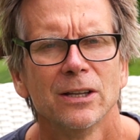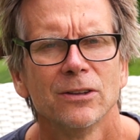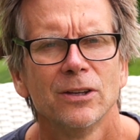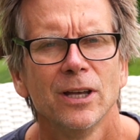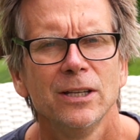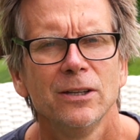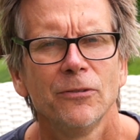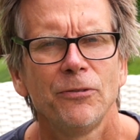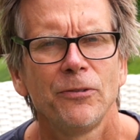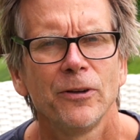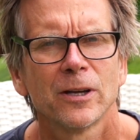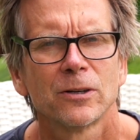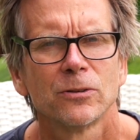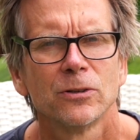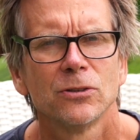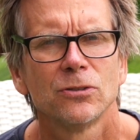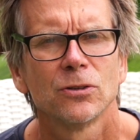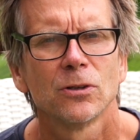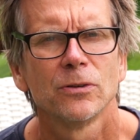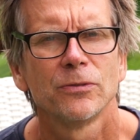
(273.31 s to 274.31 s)
then the Federal
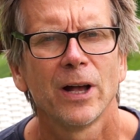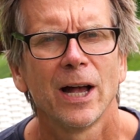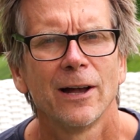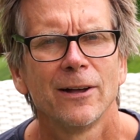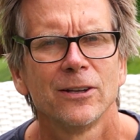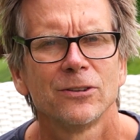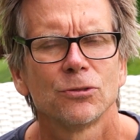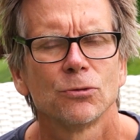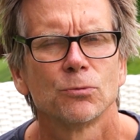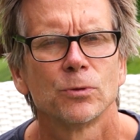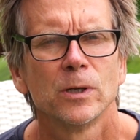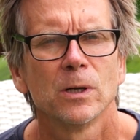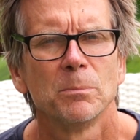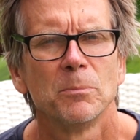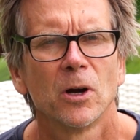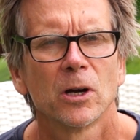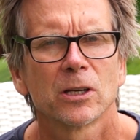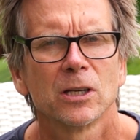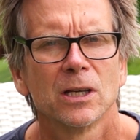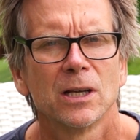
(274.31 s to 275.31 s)
Reserve has real
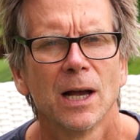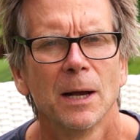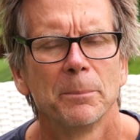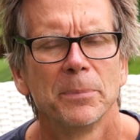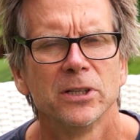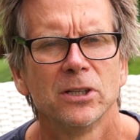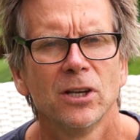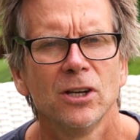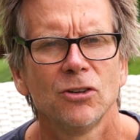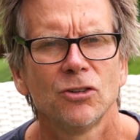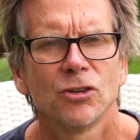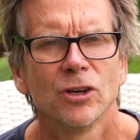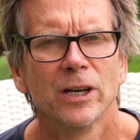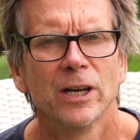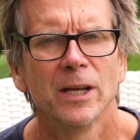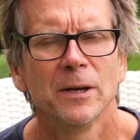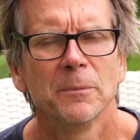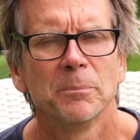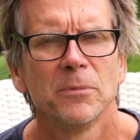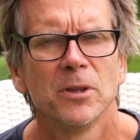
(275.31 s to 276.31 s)
market competition,
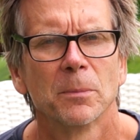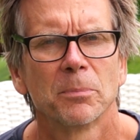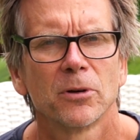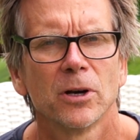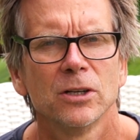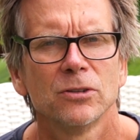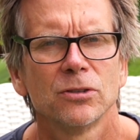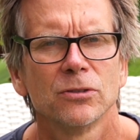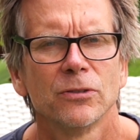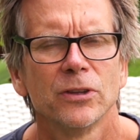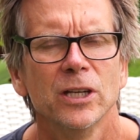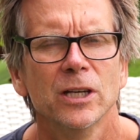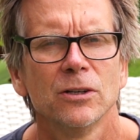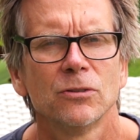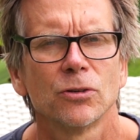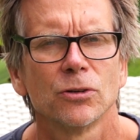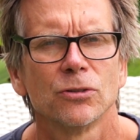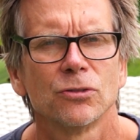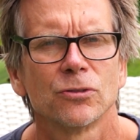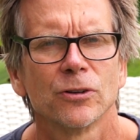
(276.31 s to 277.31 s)
and the price of the
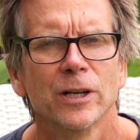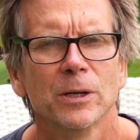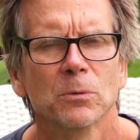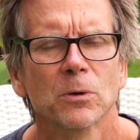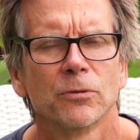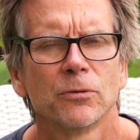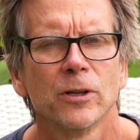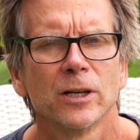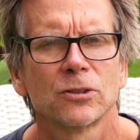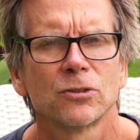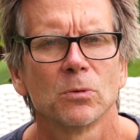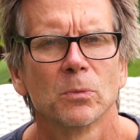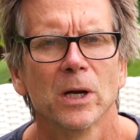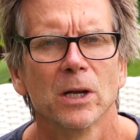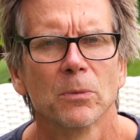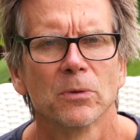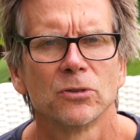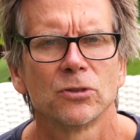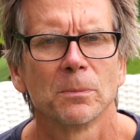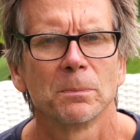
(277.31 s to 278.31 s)
interest rate will
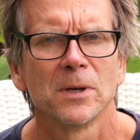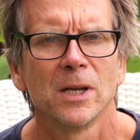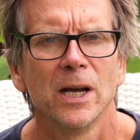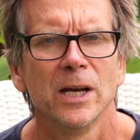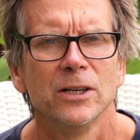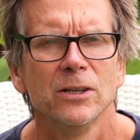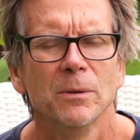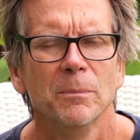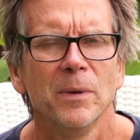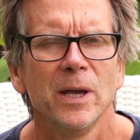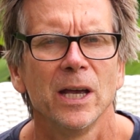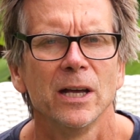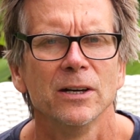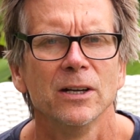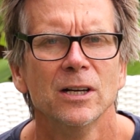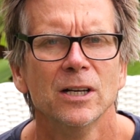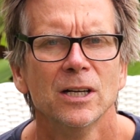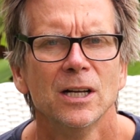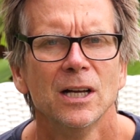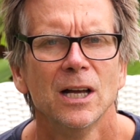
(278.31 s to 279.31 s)
fluctuate with supply and demand.